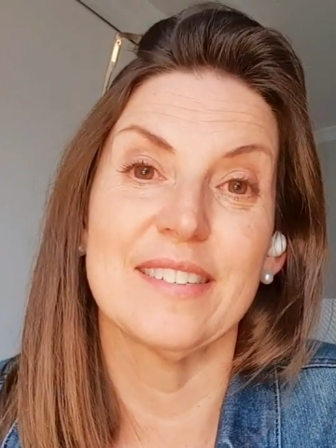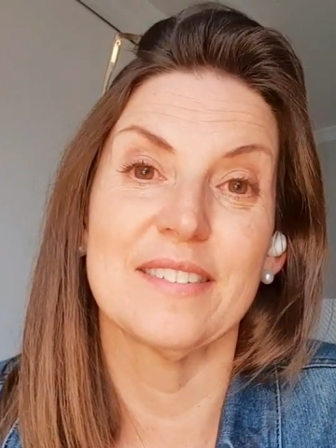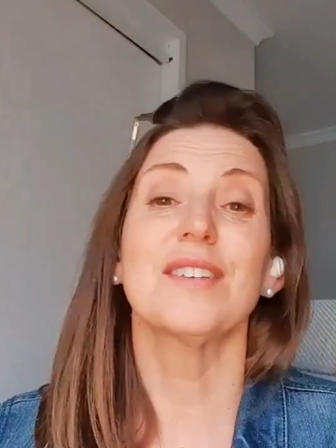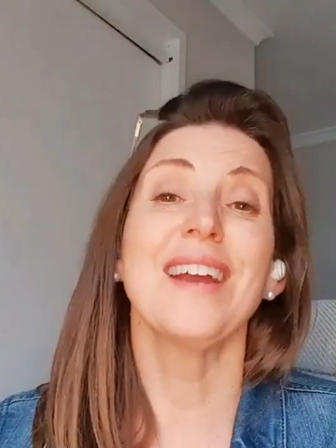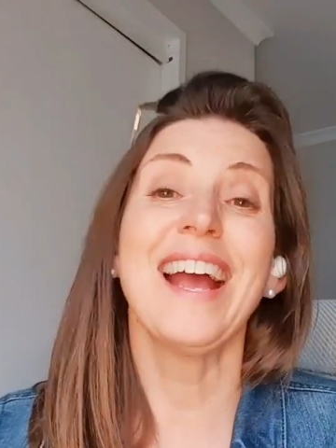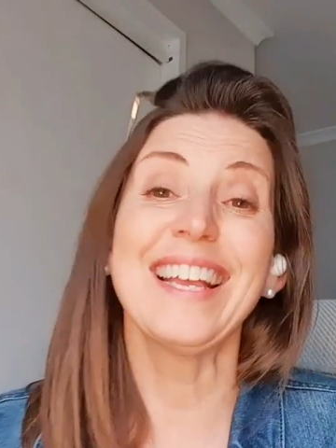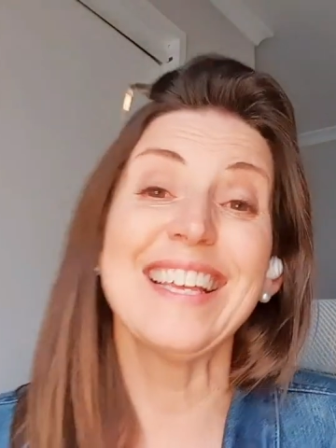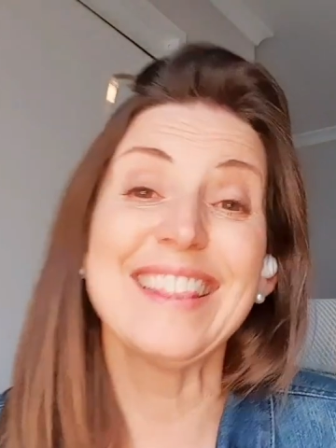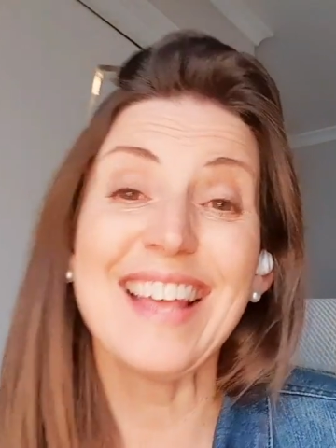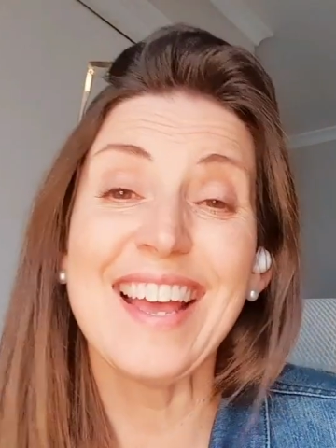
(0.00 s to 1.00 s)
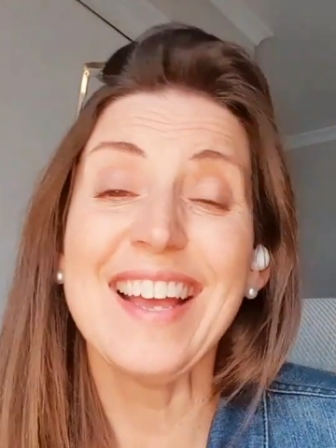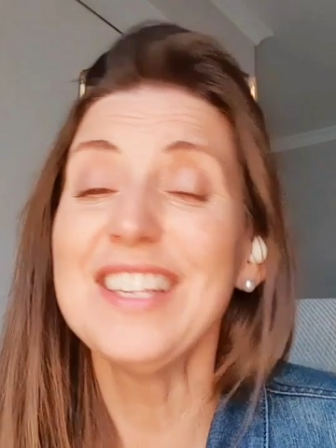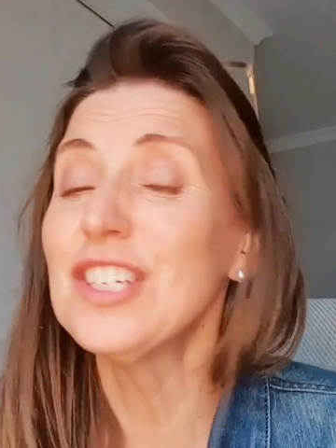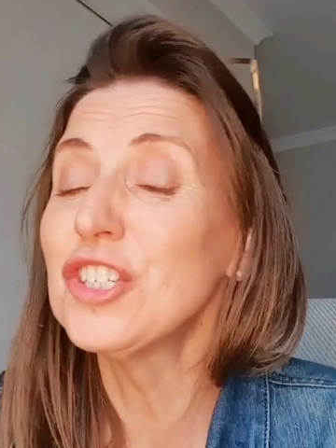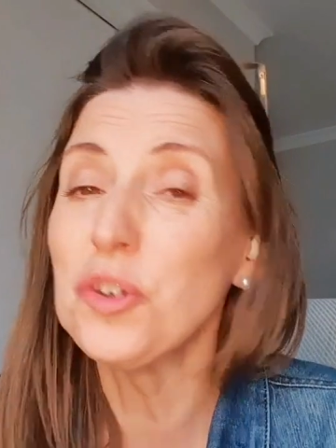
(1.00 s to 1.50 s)
So hang in there,
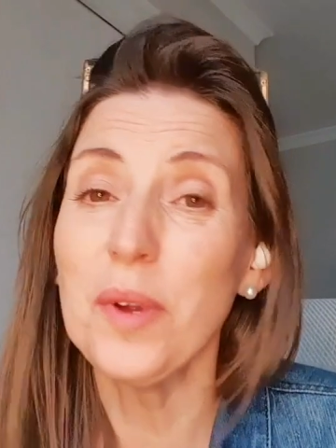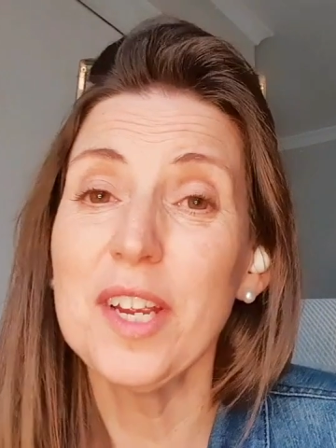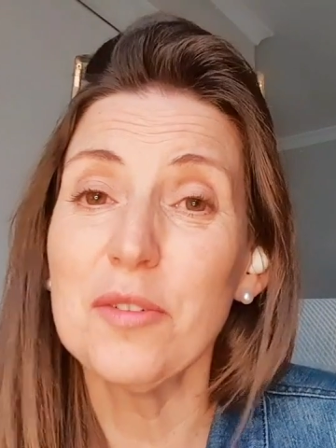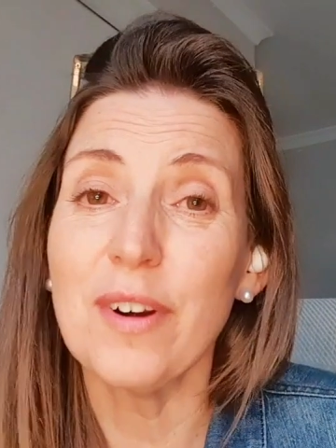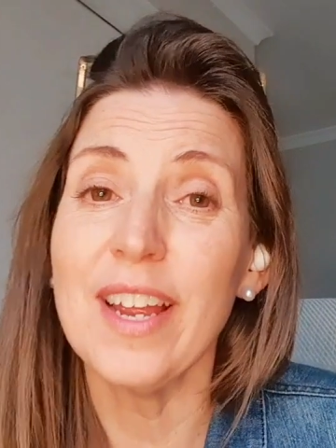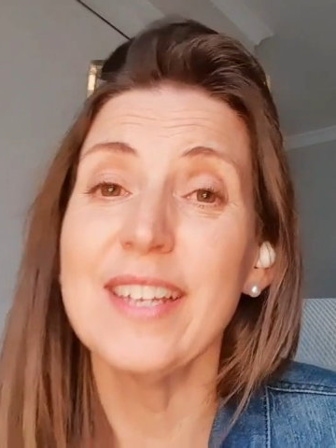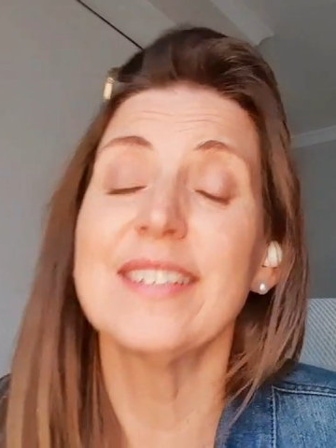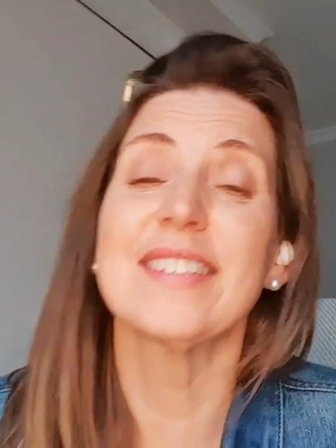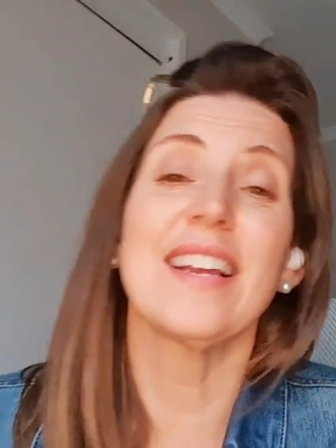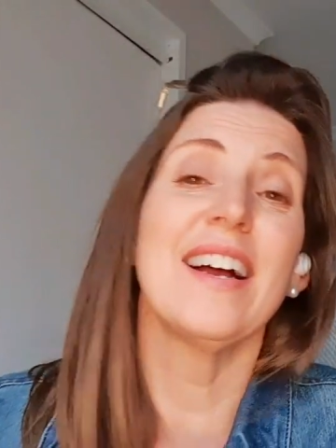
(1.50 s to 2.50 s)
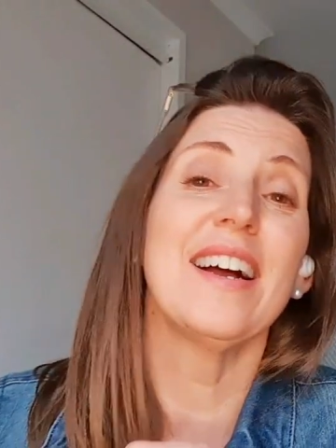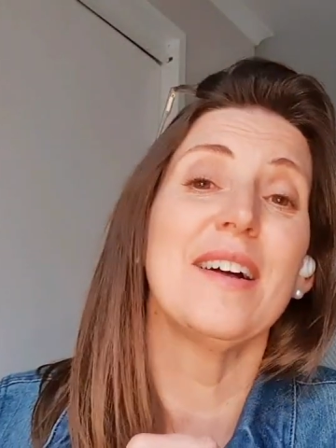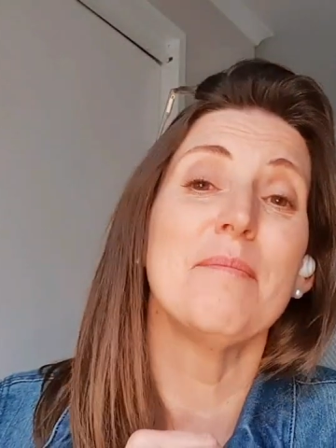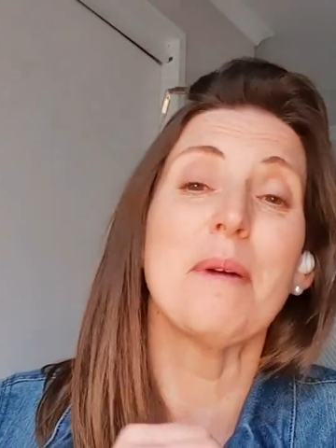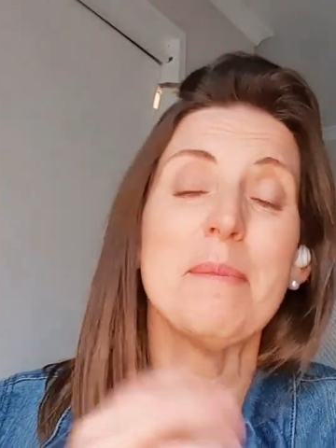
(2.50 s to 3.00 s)
you're doing great,
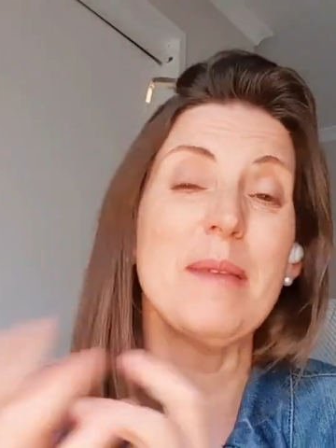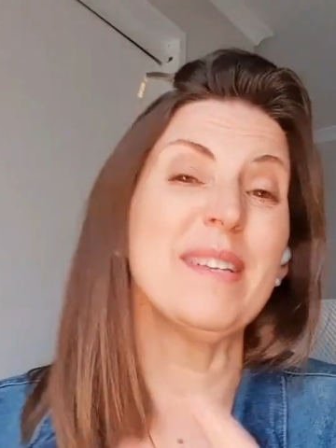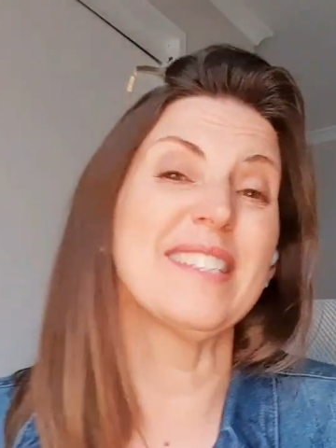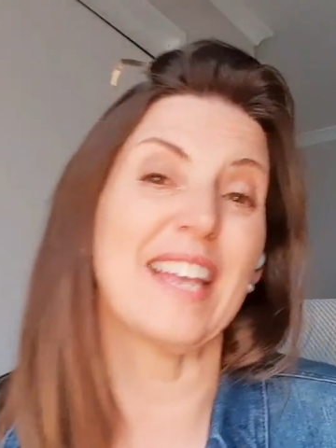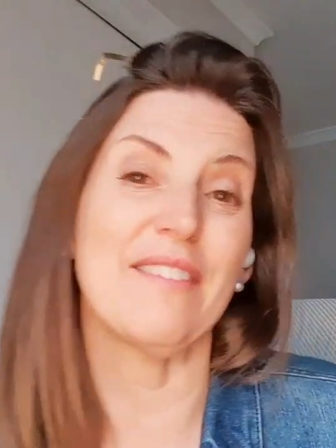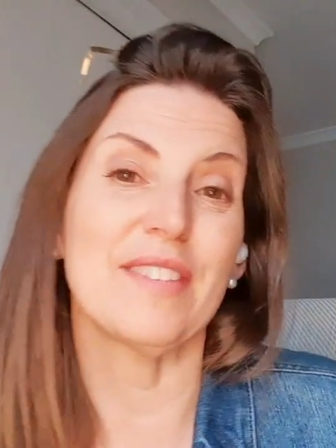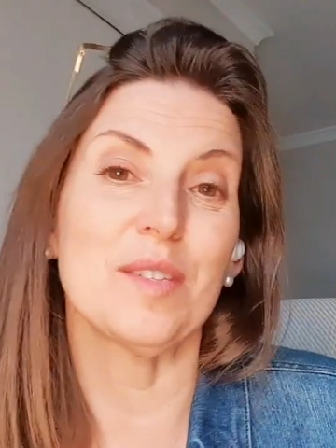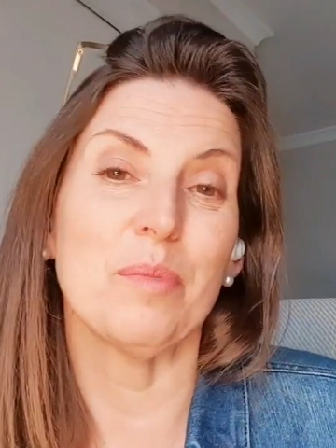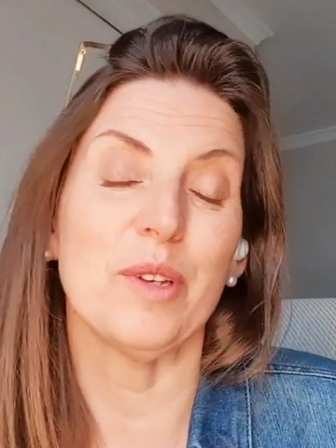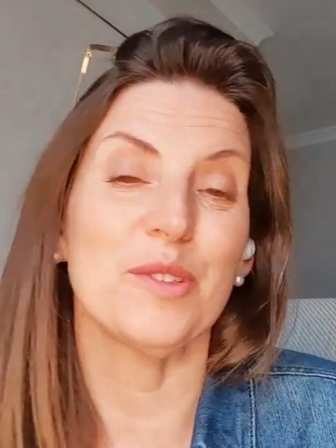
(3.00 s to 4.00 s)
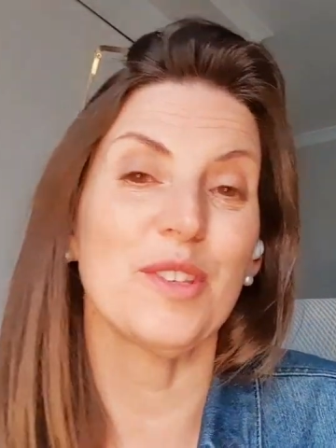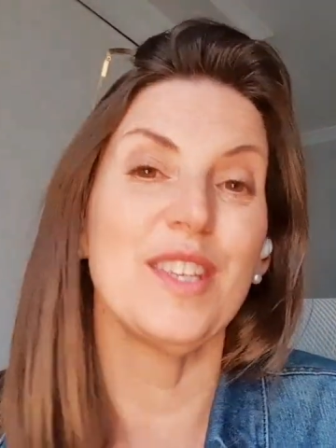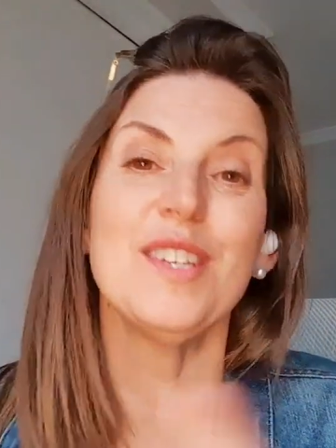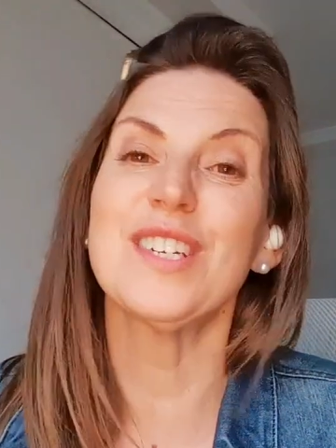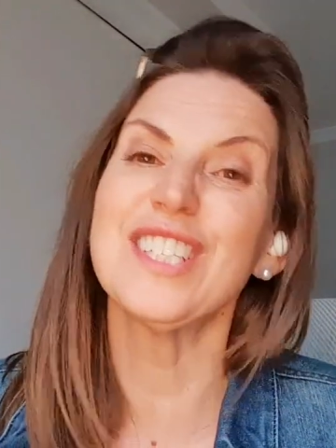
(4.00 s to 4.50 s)
but maybe save this post so
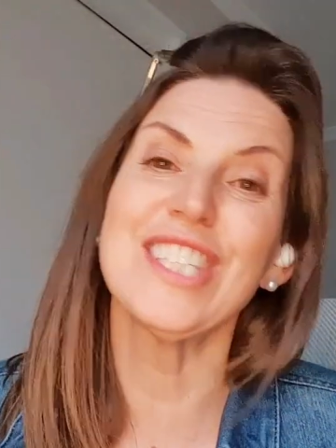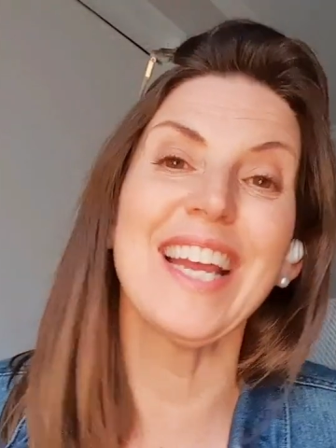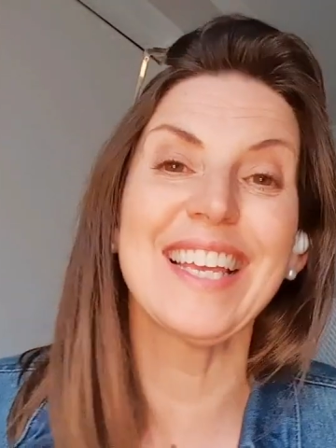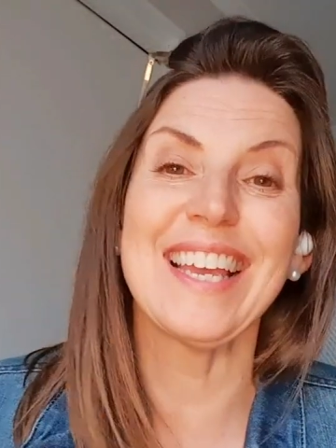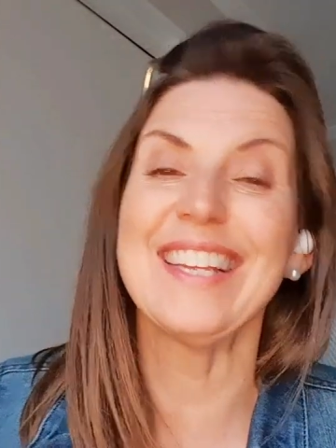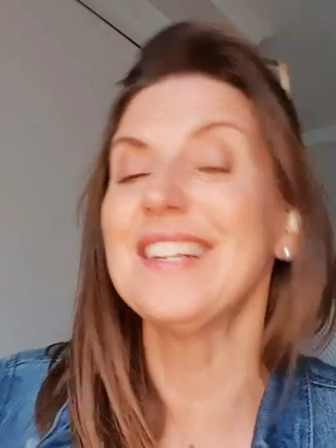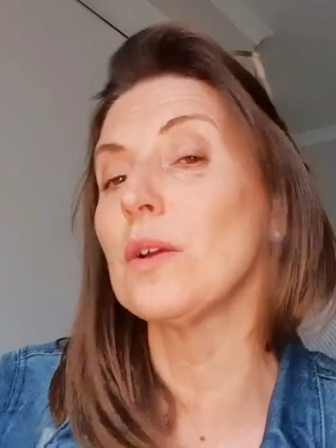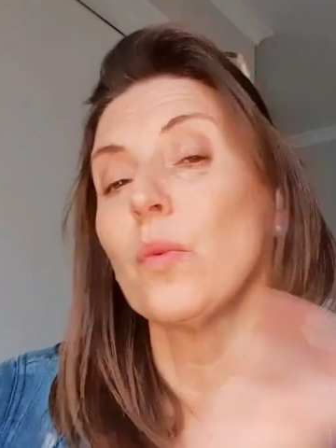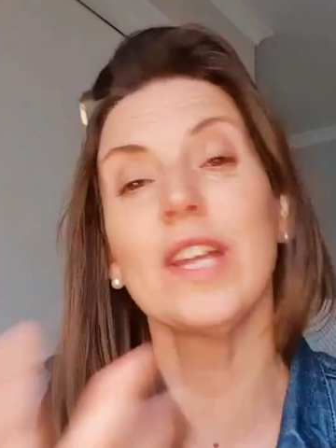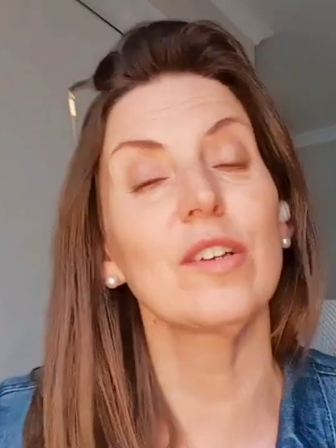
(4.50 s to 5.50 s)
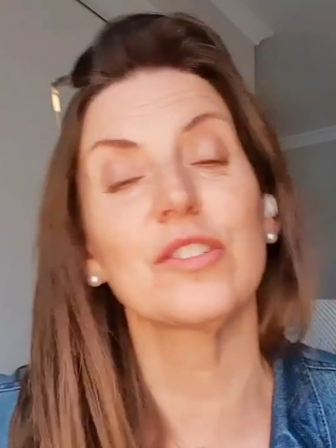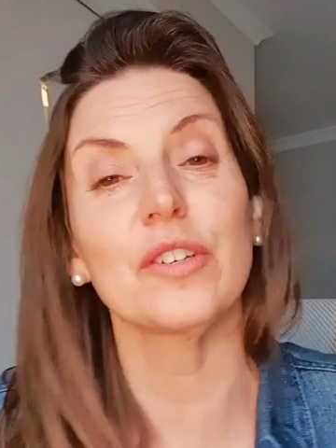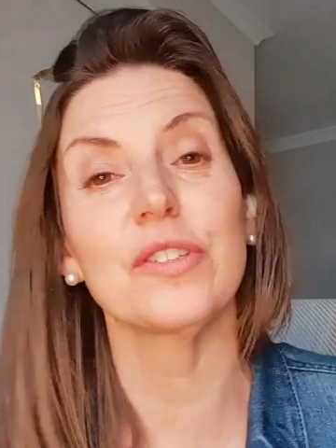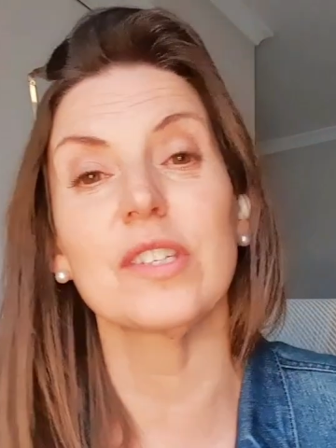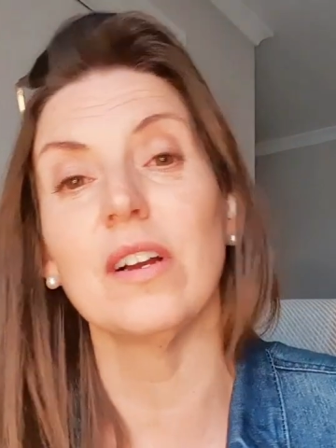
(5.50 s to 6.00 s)
that you can check in a week or
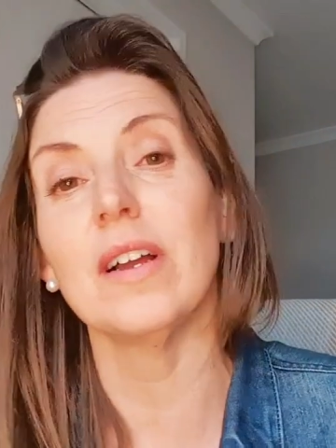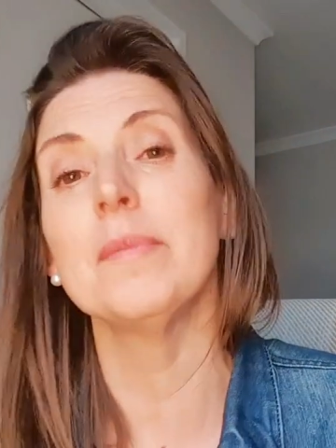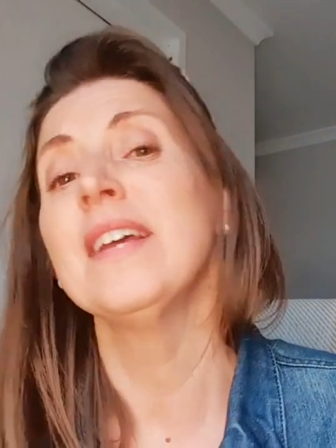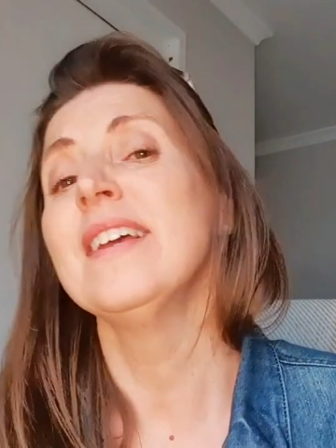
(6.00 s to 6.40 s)
so's time